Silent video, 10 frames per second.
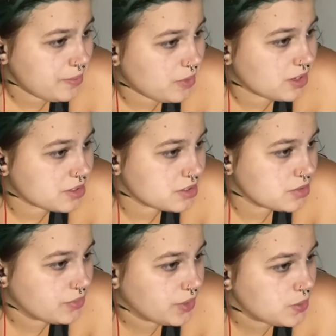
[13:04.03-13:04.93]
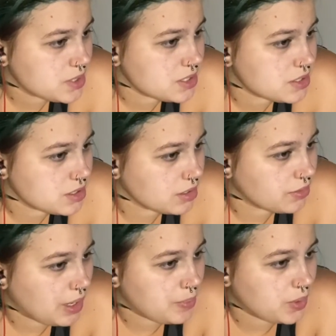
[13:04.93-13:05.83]
Watchers frozen
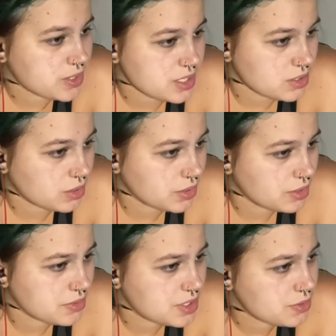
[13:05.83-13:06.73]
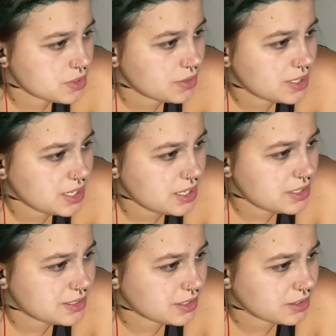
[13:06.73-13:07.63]
stir-fry bowls and told her if she was going to
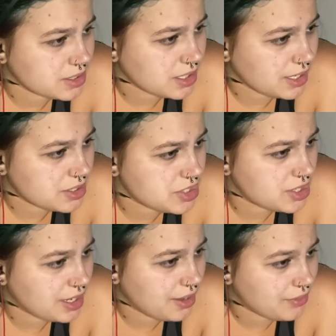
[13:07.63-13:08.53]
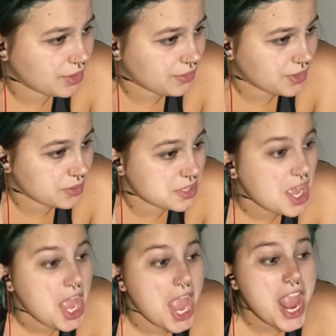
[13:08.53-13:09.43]
eat dinner tonight, she could have one of those.
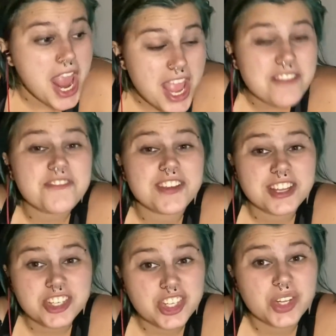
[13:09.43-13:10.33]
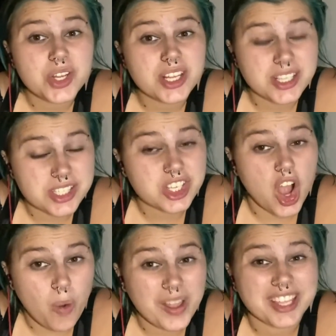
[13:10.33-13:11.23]
If she is
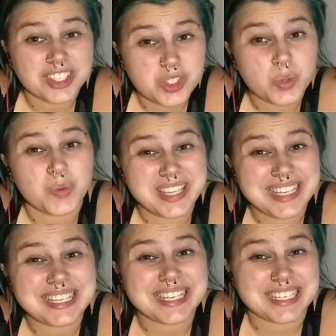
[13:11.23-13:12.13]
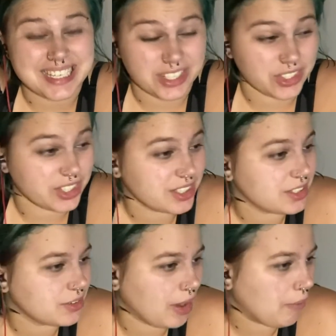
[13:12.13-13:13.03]
going to eat dinner.
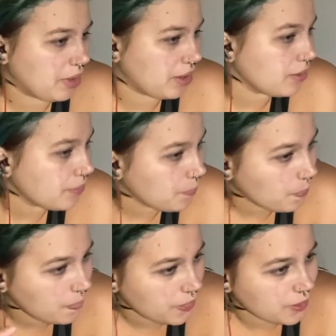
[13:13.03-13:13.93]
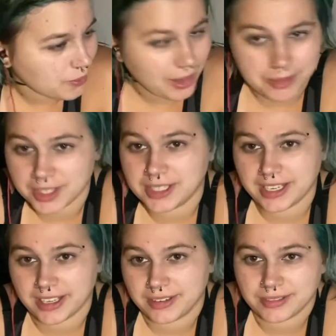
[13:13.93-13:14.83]
Grounded,
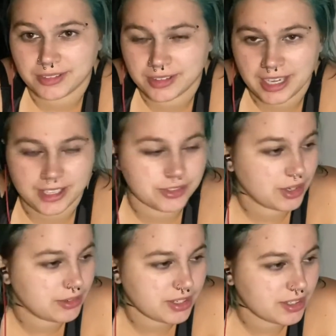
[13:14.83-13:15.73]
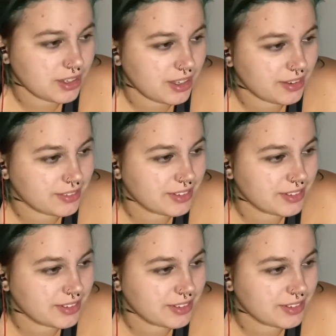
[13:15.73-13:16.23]
Dad. Dad's grounded. No.